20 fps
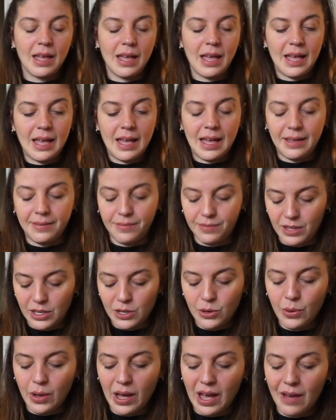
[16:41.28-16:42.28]
and
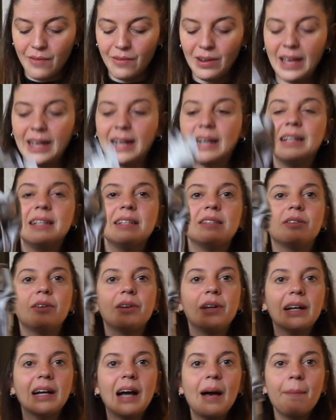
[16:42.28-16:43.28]
you have like a little
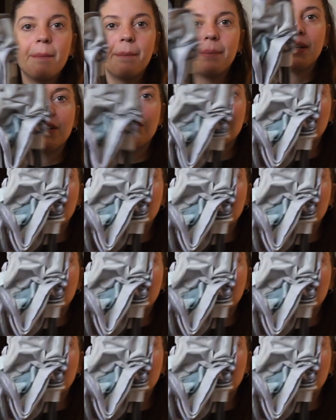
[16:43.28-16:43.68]
camping